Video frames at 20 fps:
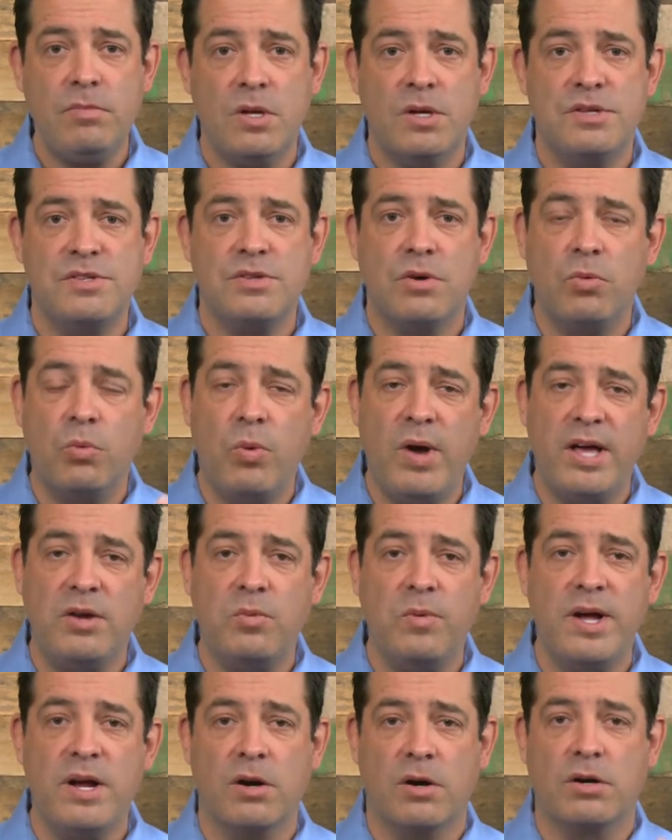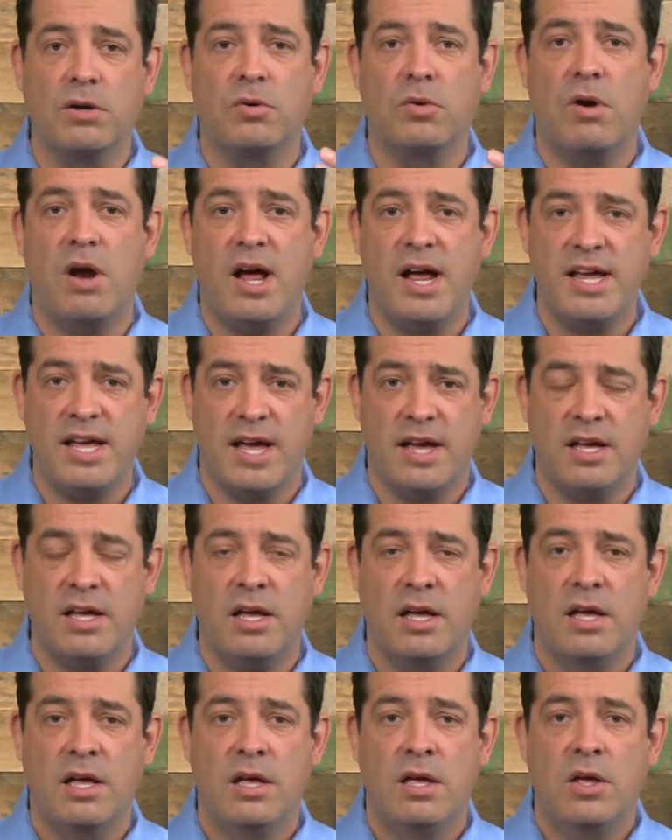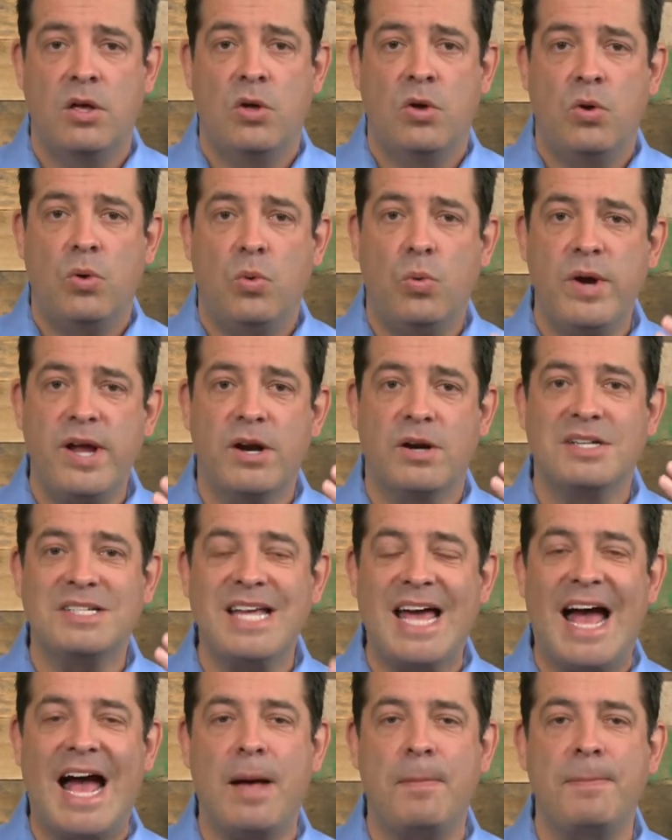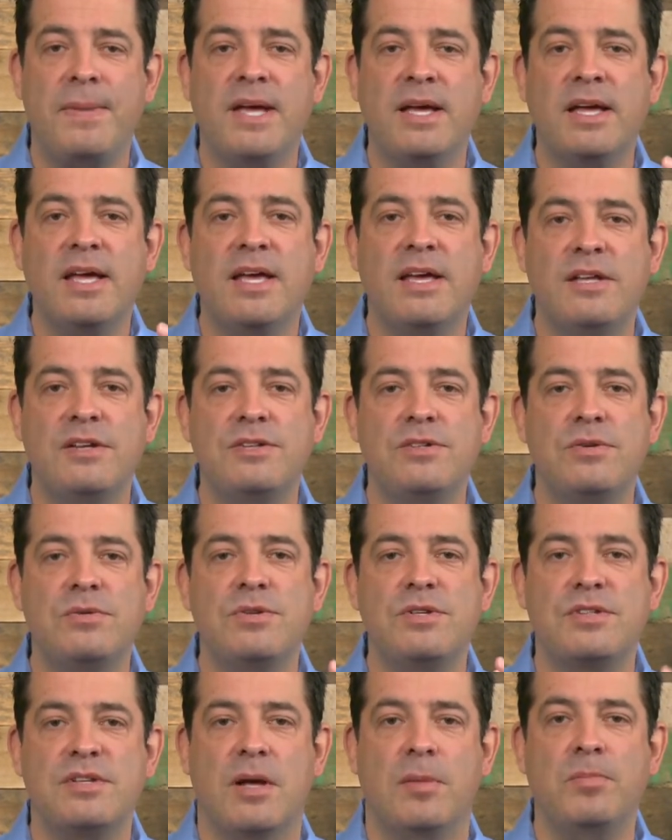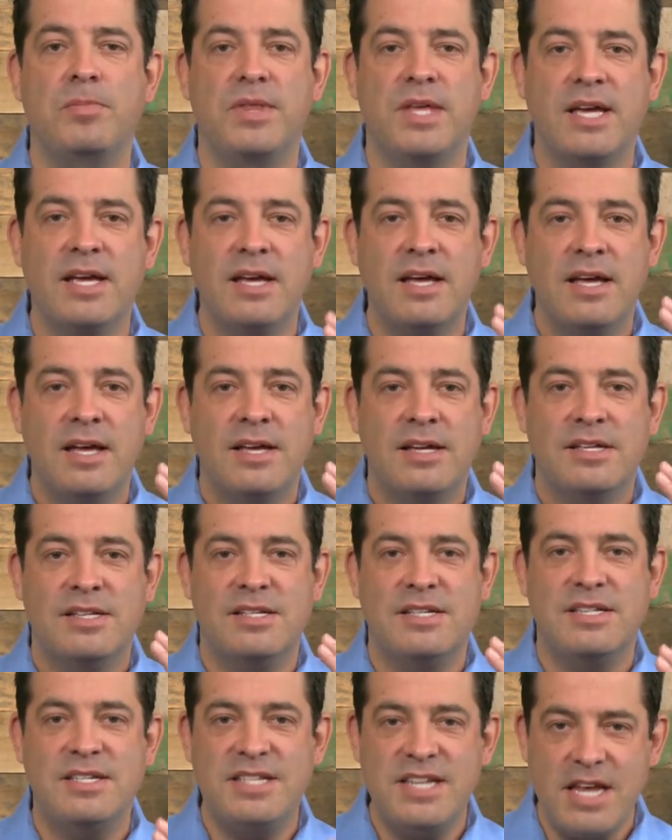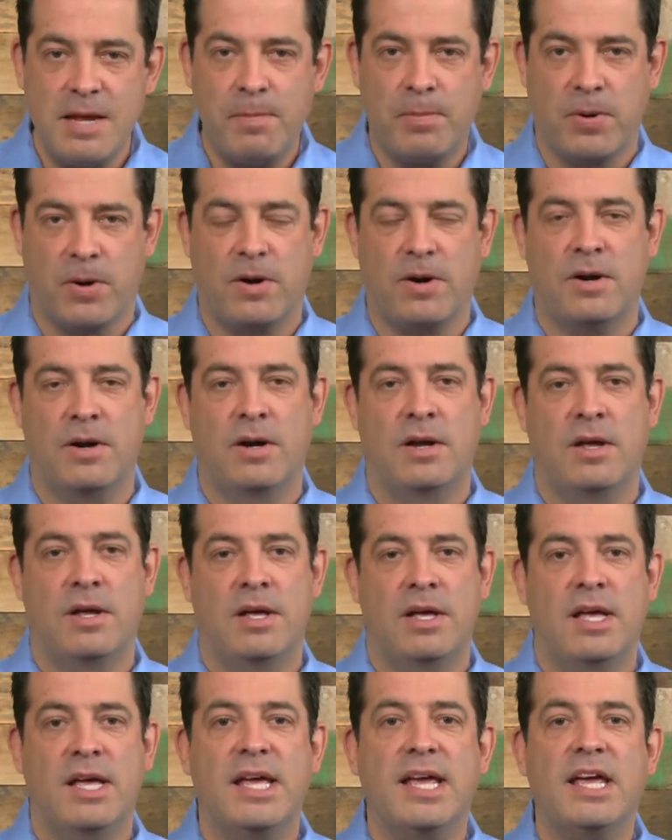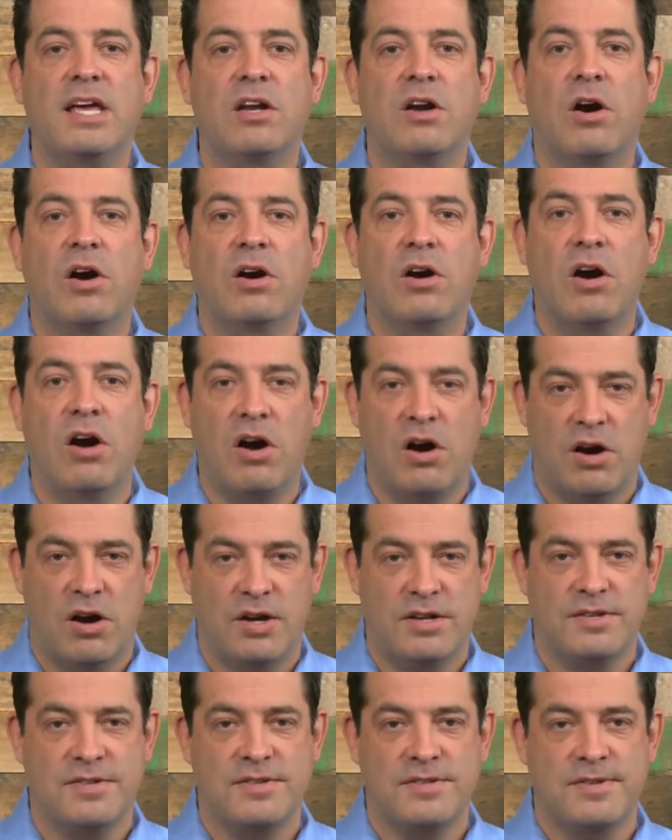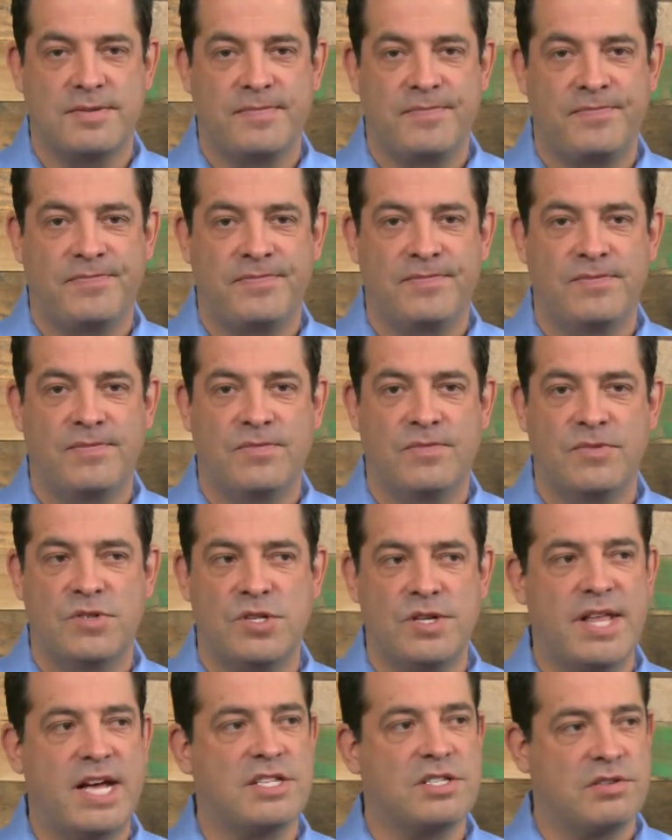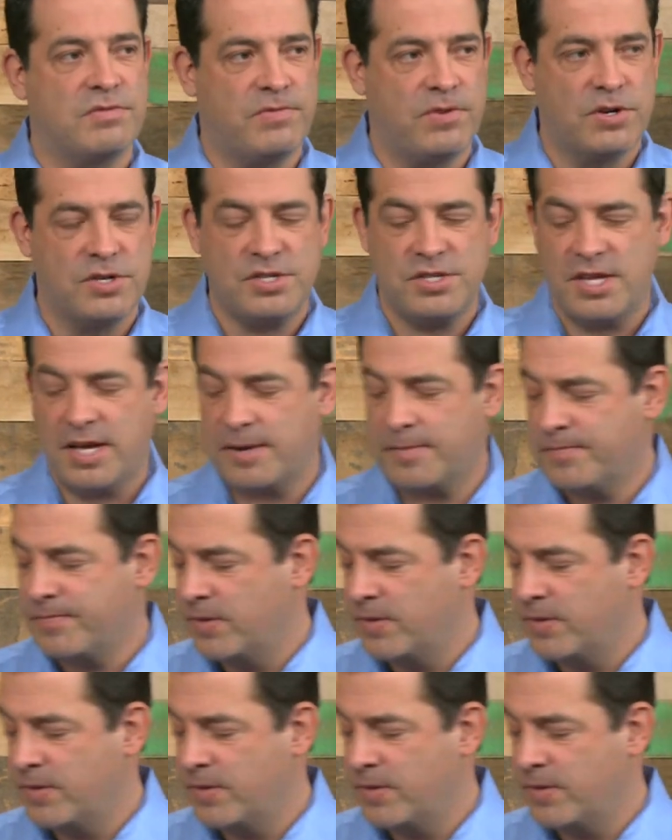So when we are crying, we are tapping into something deeper in our hearts. So that's the first thing.